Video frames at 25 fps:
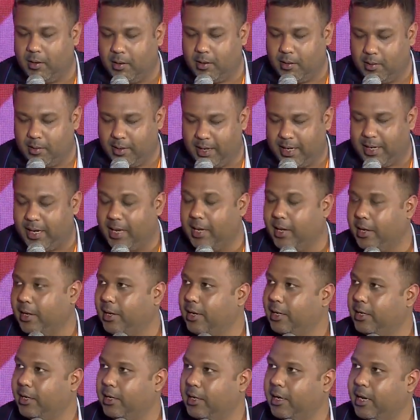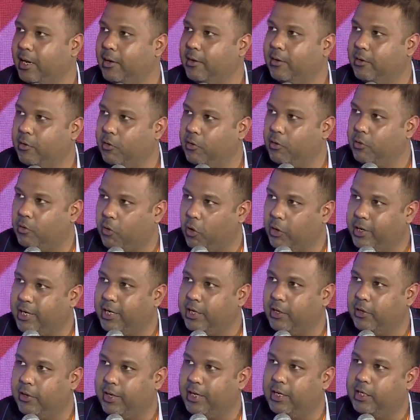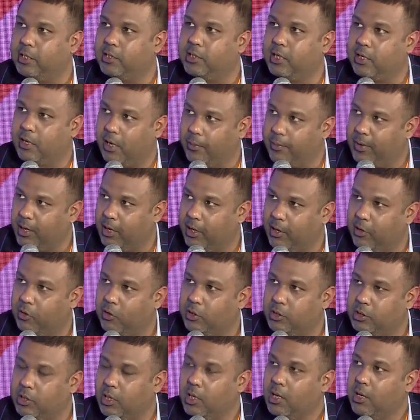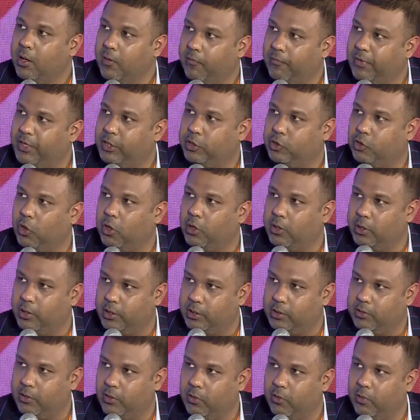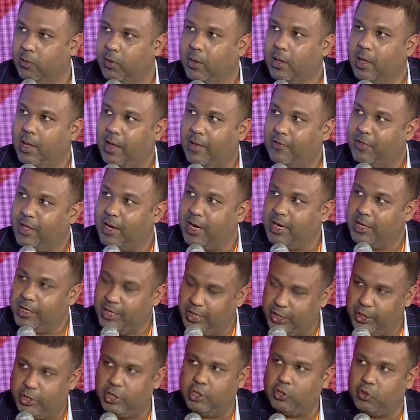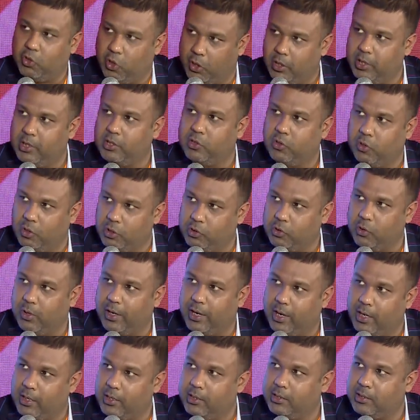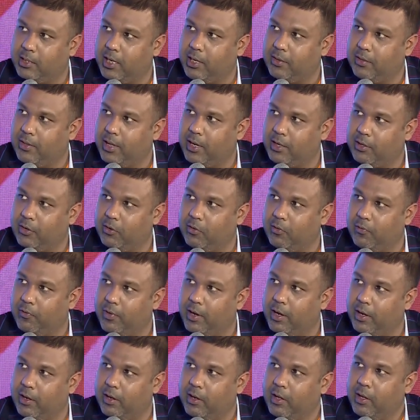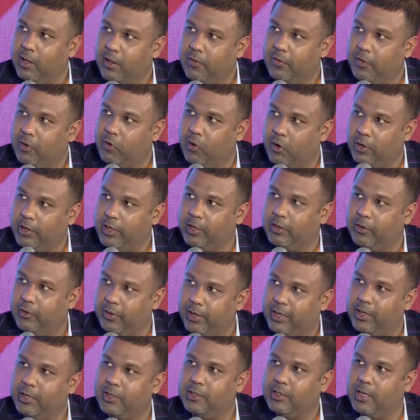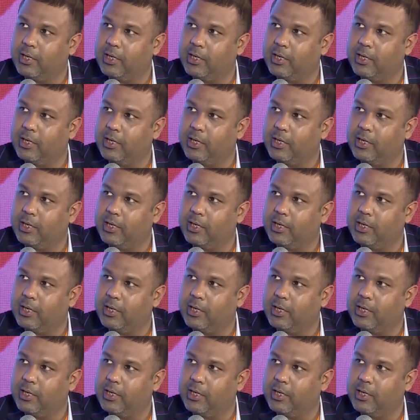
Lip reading: getting created, and, you know, content creators are coming across which genres, you know? And there are niche genres also, I understand that, you know, where the content creators are